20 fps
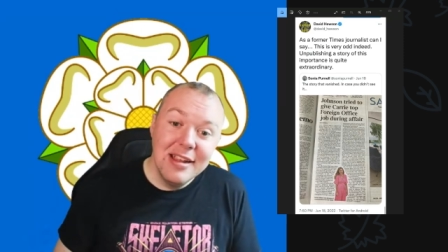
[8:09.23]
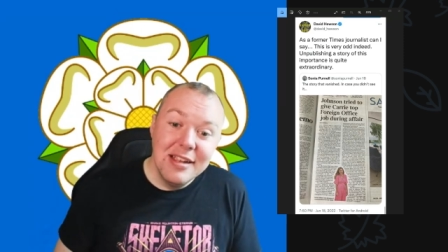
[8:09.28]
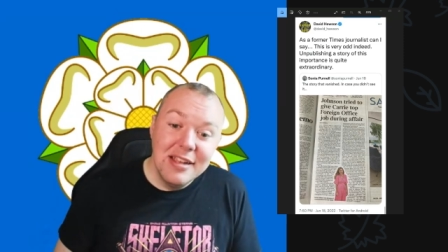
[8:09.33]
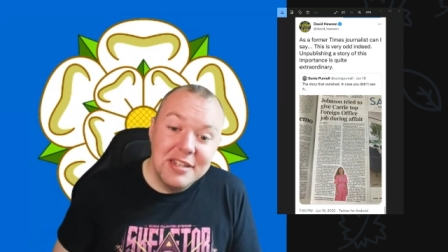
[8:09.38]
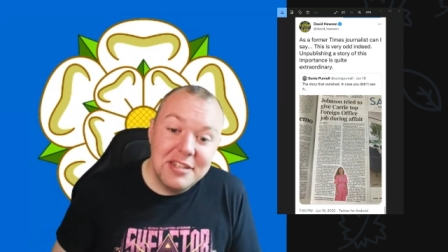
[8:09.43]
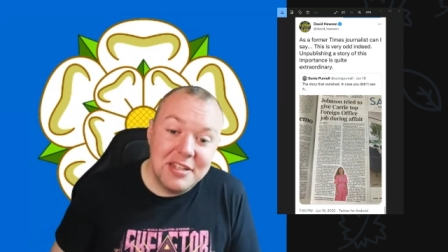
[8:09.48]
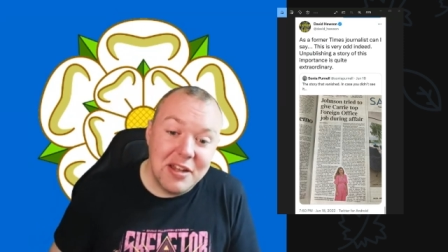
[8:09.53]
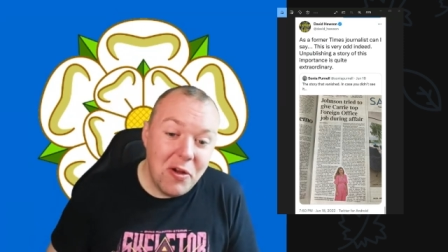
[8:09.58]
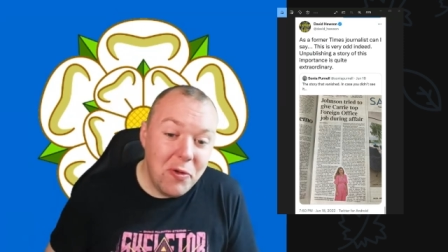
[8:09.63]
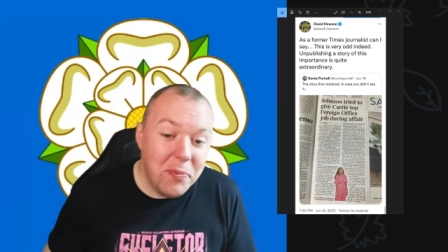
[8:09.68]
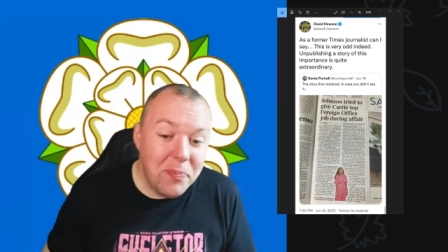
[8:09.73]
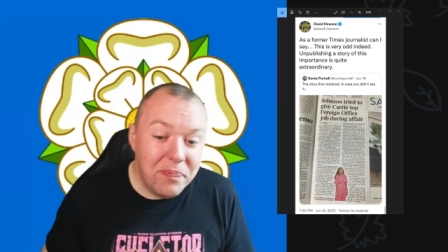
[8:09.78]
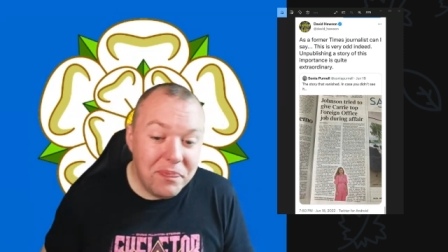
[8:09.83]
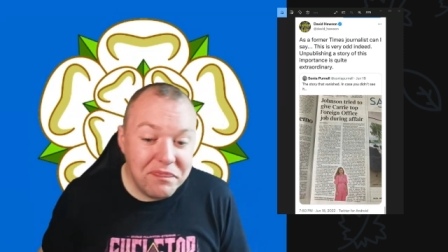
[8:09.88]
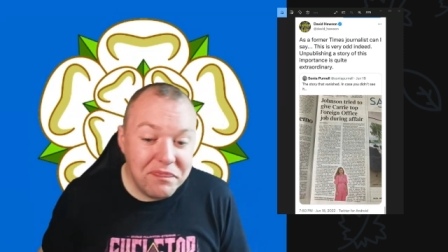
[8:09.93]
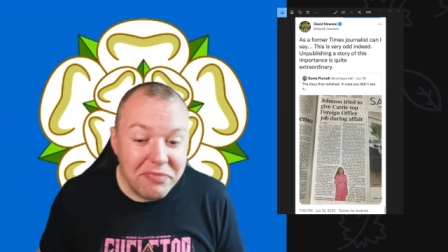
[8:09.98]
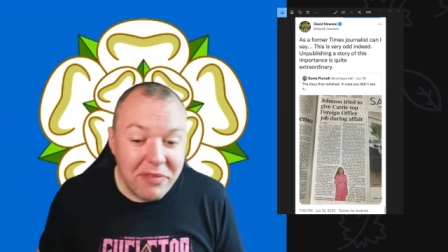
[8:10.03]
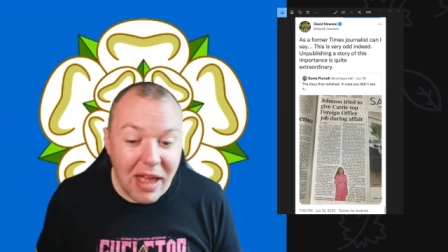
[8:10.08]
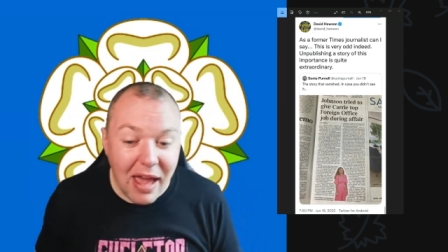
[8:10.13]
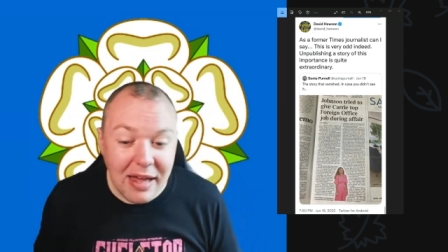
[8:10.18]
So,
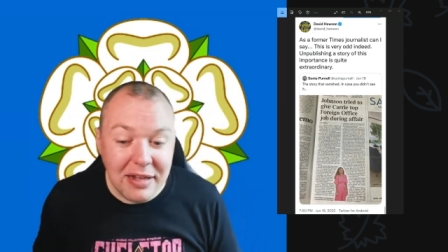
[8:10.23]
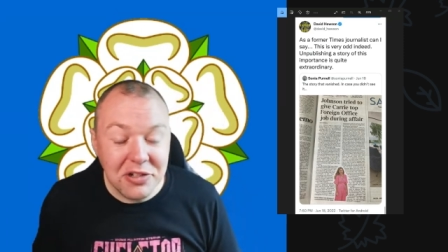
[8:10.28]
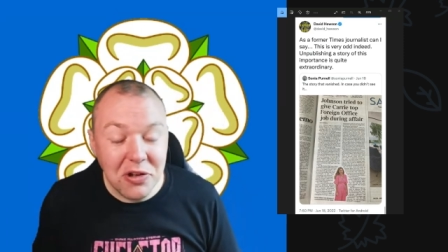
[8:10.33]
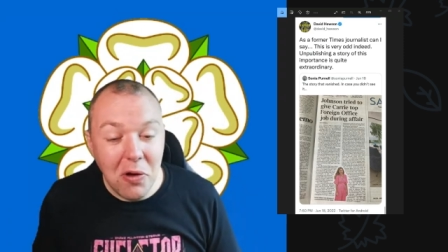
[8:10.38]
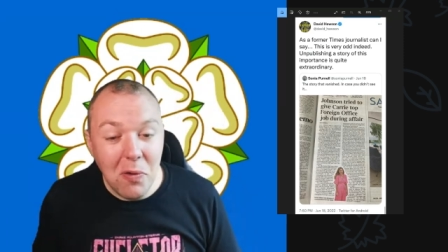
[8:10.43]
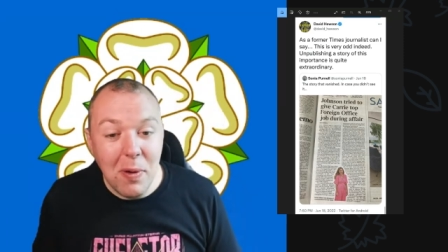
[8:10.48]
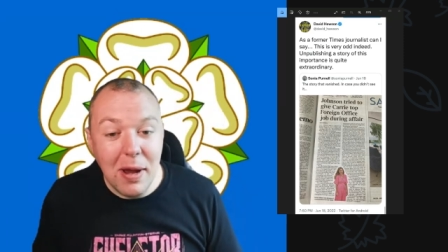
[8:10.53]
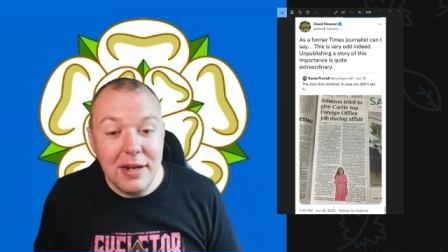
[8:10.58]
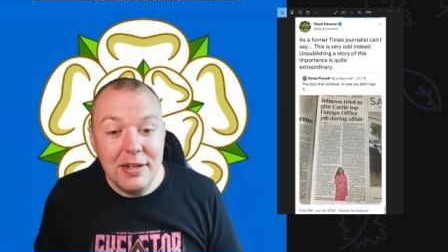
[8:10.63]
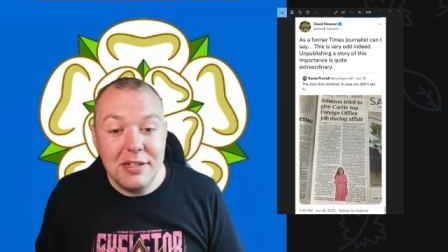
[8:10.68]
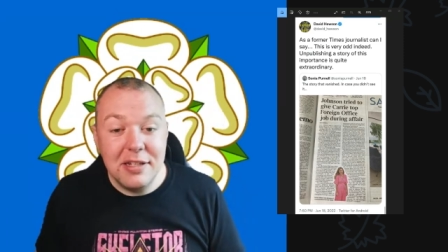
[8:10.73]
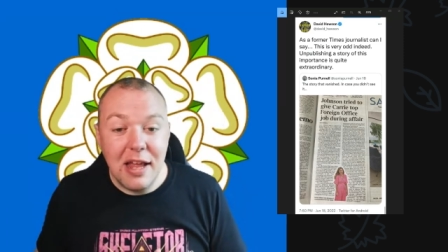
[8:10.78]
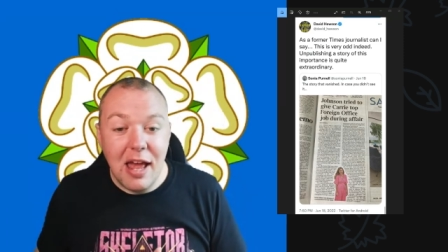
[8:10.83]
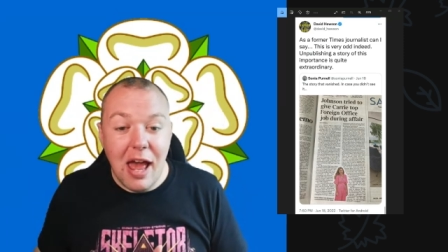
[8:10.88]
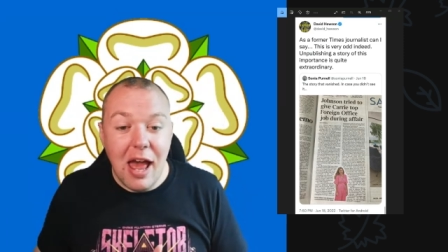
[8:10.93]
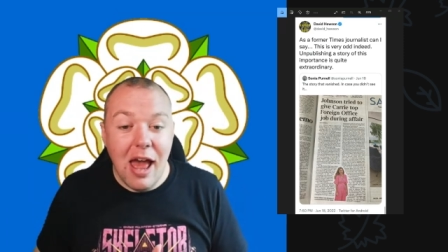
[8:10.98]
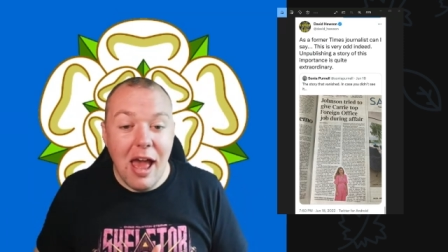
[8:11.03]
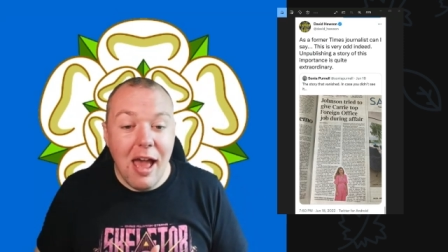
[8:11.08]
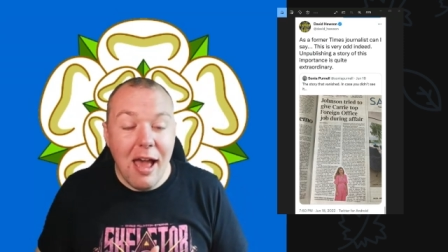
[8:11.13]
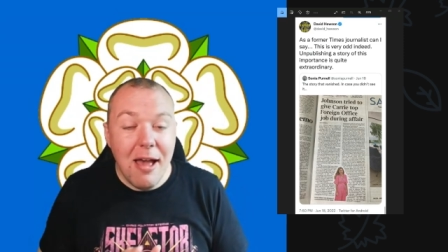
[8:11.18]
as always,
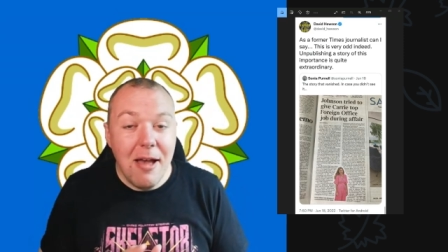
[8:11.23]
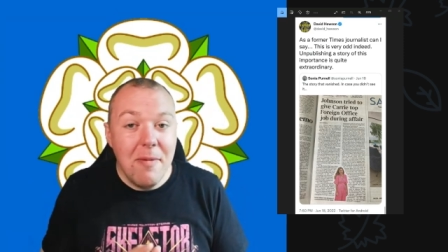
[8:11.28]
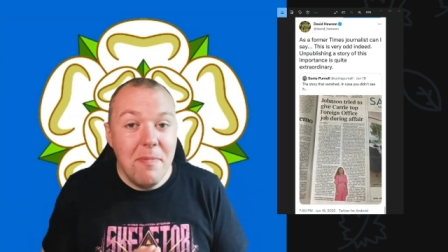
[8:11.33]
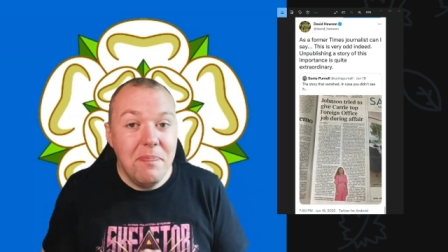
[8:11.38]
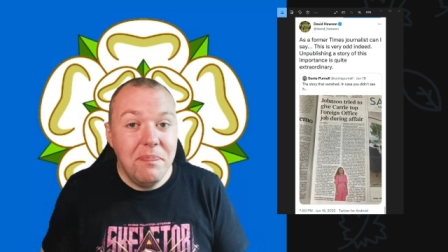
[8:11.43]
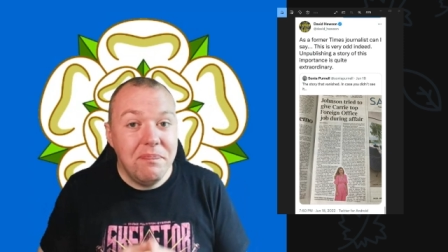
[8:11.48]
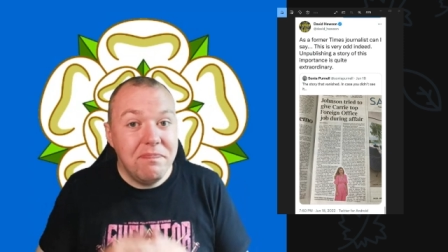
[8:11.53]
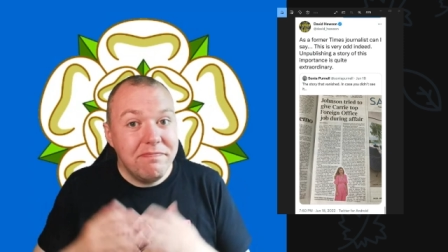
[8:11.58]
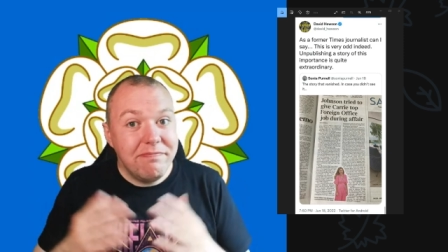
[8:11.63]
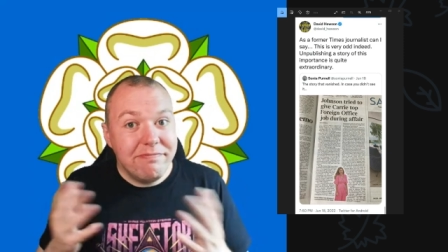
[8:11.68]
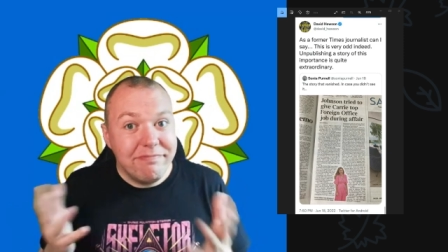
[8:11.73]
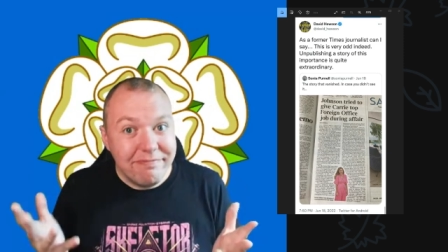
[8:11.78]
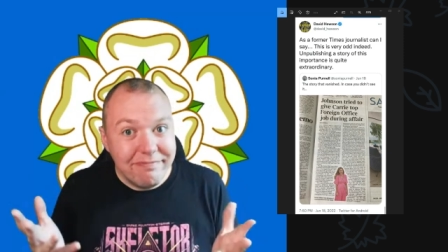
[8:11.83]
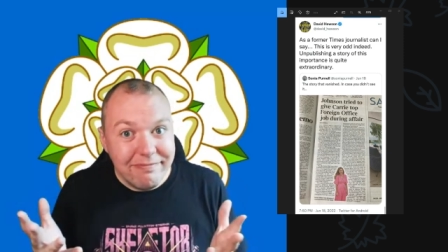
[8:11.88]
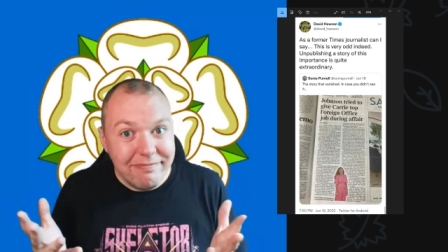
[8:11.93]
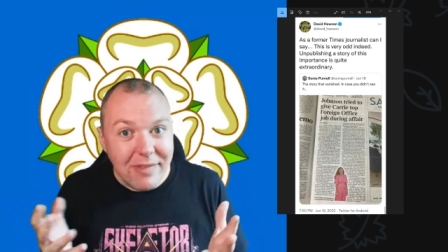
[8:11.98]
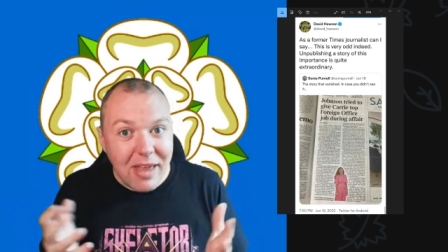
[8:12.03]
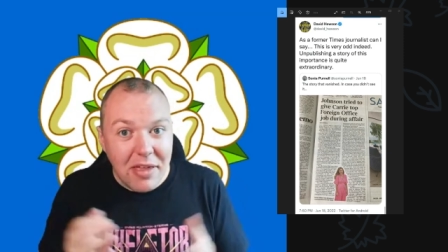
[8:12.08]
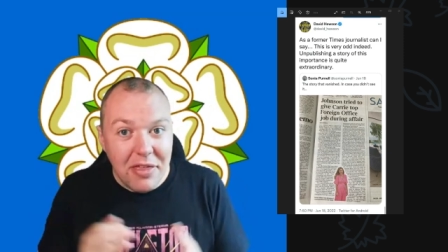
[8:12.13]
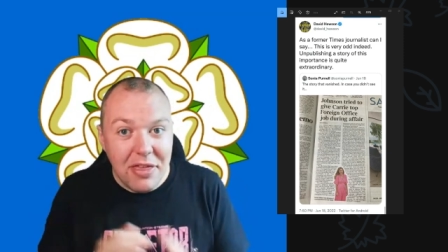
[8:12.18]
thank
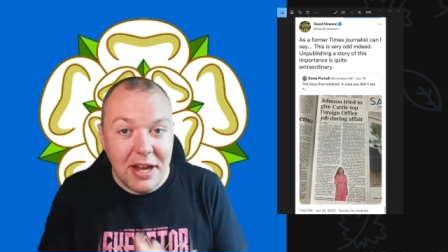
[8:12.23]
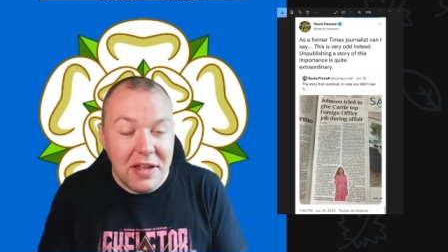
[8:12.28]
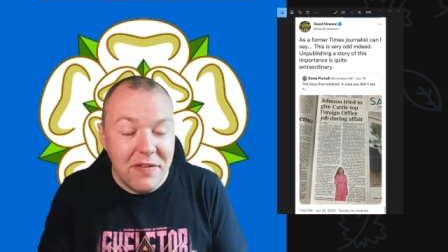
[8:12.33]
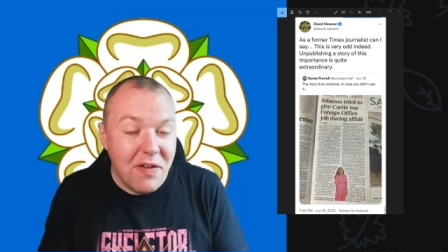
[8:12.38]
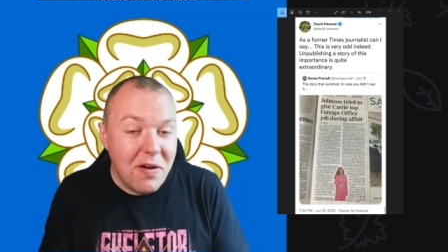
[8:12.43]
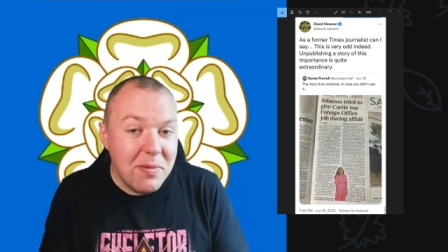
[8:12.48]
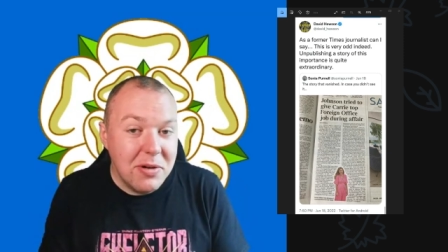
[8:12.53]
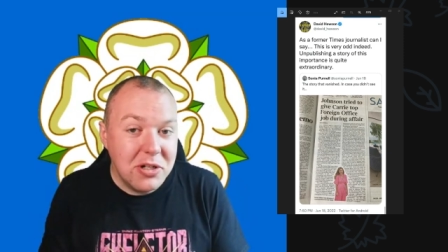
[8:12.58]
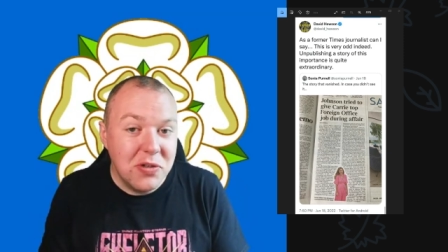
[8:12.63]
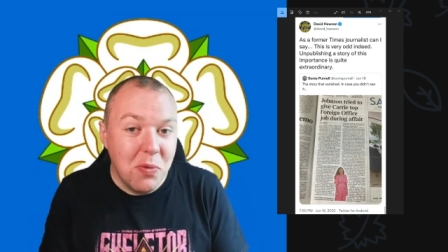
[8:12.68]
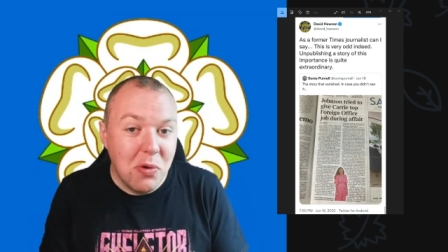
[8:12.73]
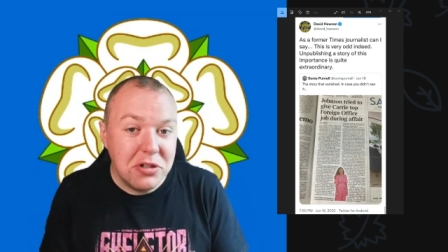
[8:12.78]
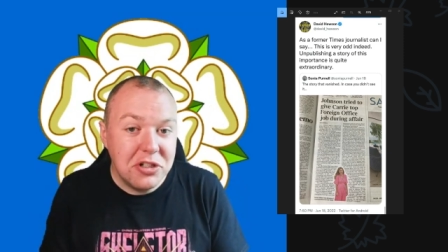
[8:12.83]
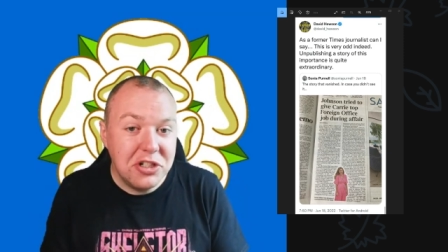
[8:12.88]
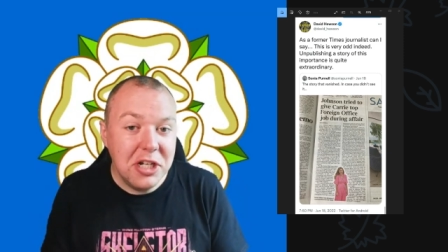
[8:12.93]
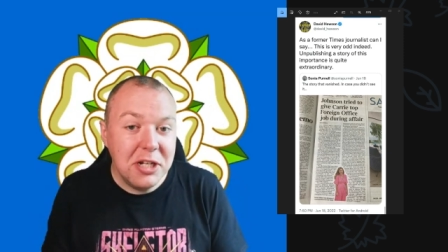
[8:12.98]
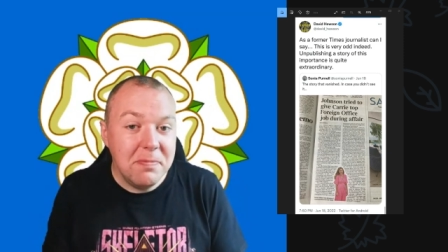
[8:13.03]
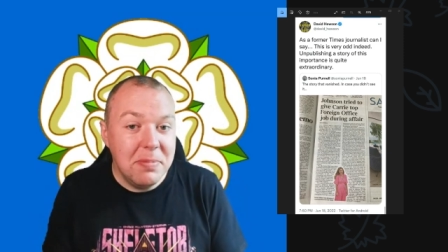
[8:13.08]
you very much for watching.